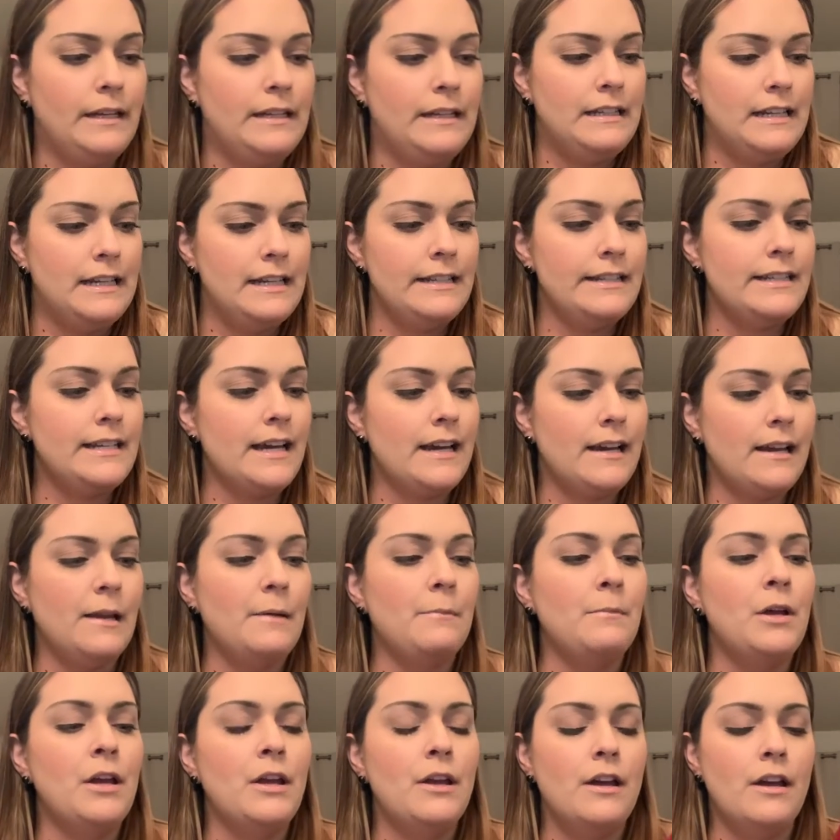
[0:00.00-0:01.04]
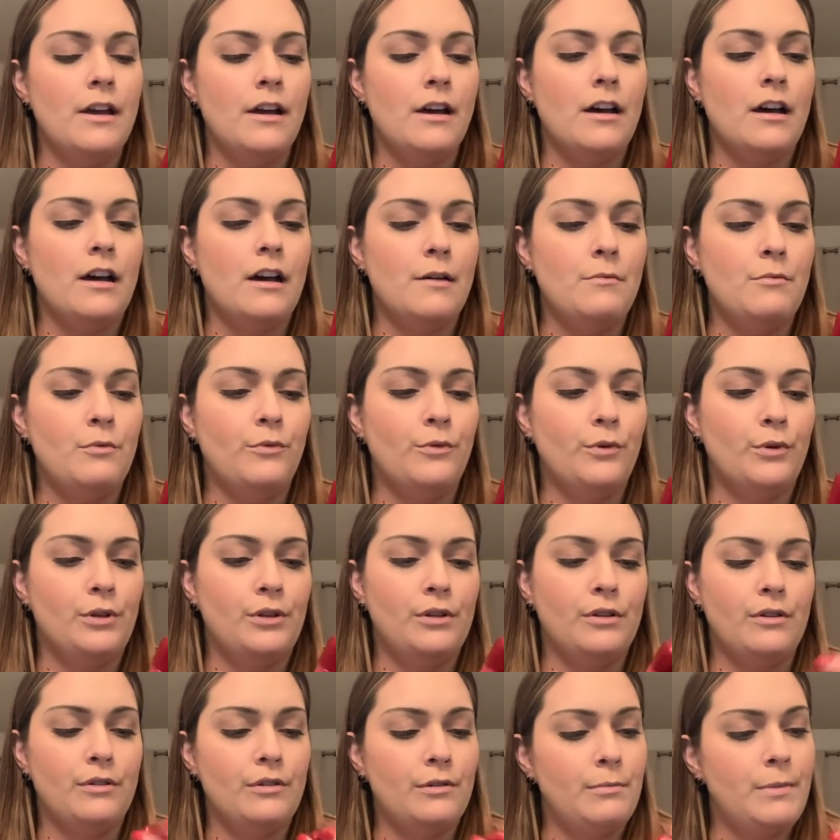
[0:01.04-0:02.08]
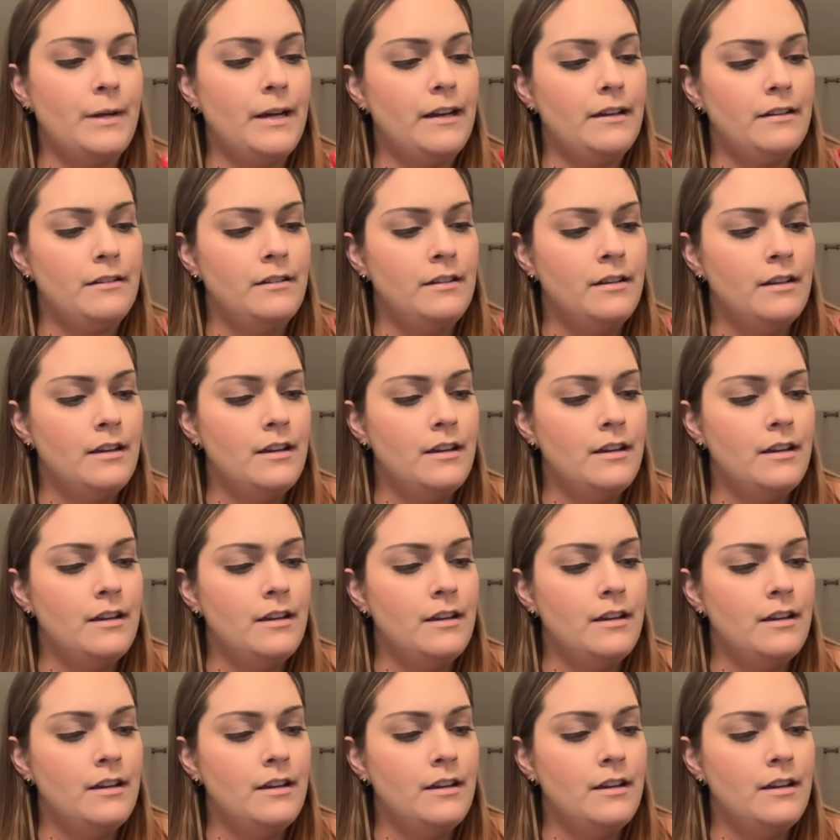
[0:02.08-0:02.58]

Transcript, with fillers: nighttime uh, before you go to bed.